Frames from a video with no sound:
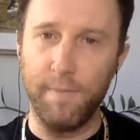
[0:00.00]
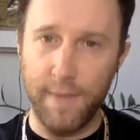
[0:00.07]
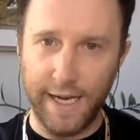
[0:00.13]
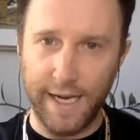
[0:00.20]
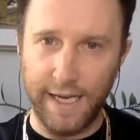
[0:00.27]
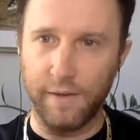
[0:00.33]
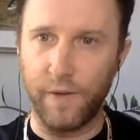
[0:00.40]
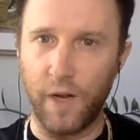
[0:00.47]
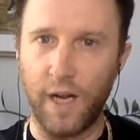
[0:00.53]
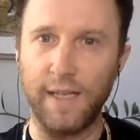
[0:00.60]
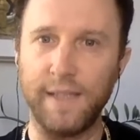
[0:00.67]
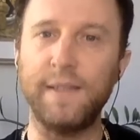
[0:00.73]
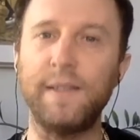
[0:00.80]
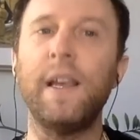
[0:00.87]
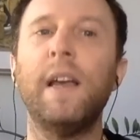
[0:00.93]
Many of
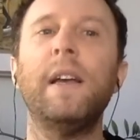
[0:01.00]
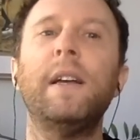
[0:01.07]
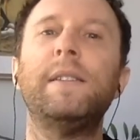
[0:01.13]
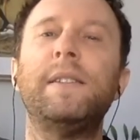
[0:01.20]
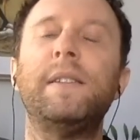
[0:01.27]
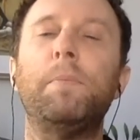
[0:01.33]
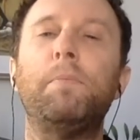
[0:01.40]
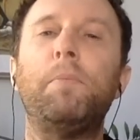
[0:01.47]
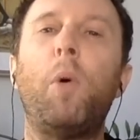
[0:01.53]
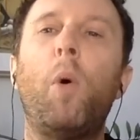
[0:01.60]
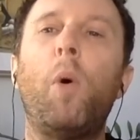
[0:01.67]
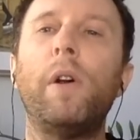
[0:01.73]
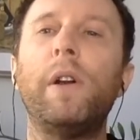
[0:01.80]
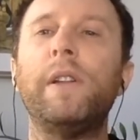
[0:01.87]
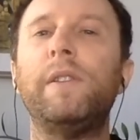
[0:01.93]
us
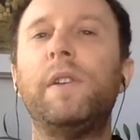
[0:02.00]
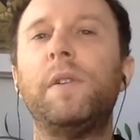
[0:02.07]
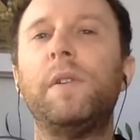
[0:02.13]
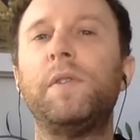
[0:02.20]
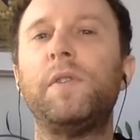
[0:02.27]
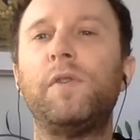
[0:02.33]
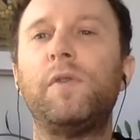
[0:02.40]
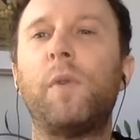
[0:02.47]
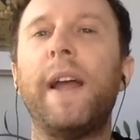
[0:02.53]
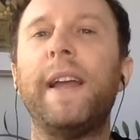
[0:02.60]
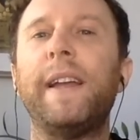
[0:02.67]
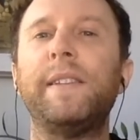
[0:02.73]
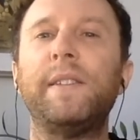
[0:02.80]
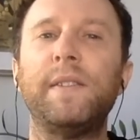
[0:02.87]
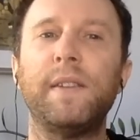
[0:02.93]
supported those
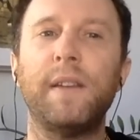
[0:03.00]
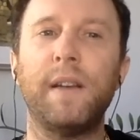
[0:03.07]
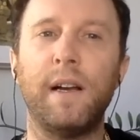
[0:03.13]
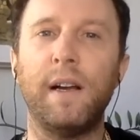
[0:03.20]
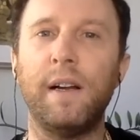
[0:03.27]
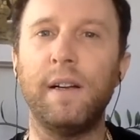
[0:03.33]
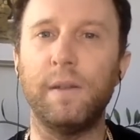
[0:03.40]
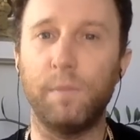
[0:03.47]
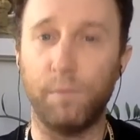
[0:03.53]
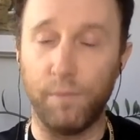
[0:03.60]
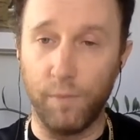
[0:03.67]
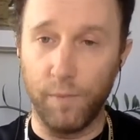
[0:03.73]
strikes uh,